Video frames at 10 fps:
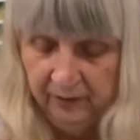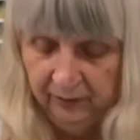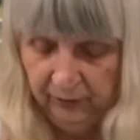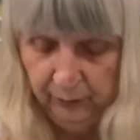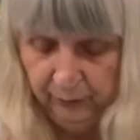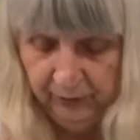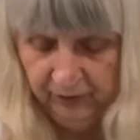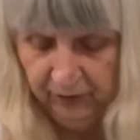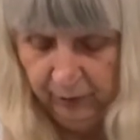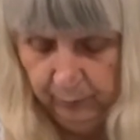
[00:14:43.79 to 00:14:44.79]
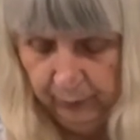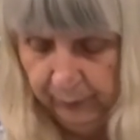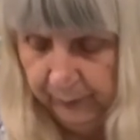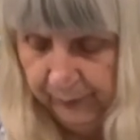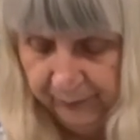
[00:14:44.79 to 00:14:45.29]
So for example,